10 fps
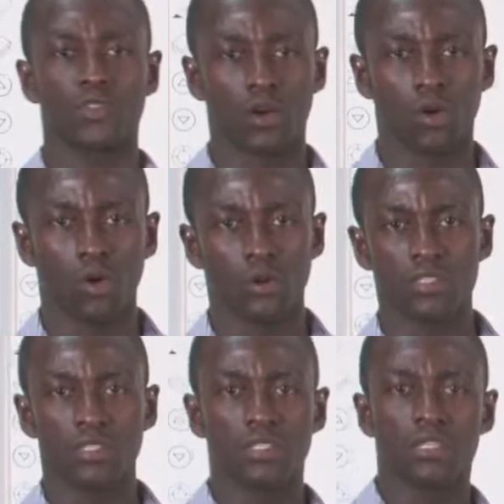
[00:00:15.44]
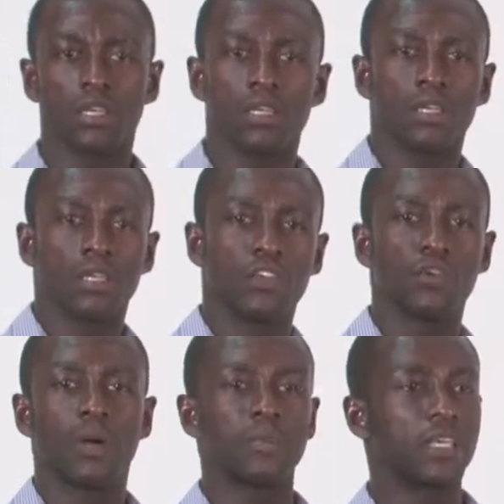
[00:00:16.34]
to the course
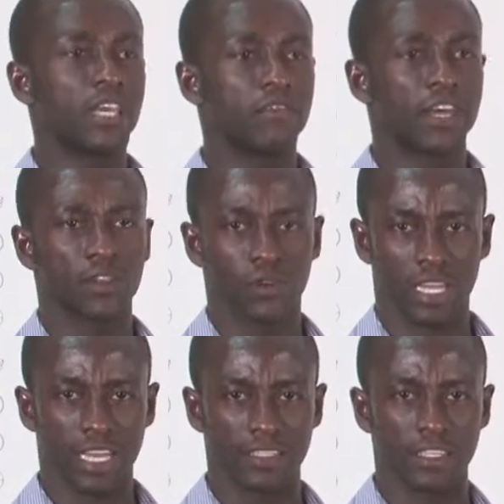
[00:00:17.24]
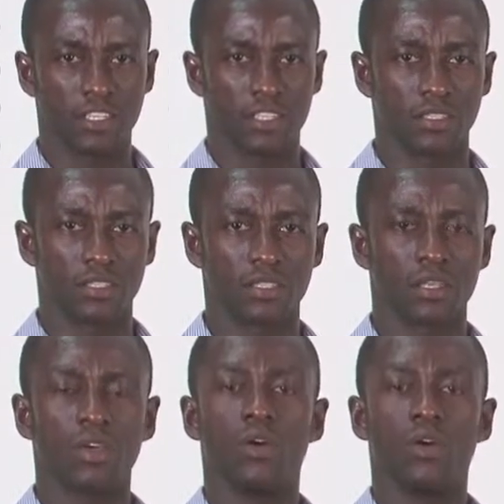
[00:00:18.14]
Human Behavior in Organizations,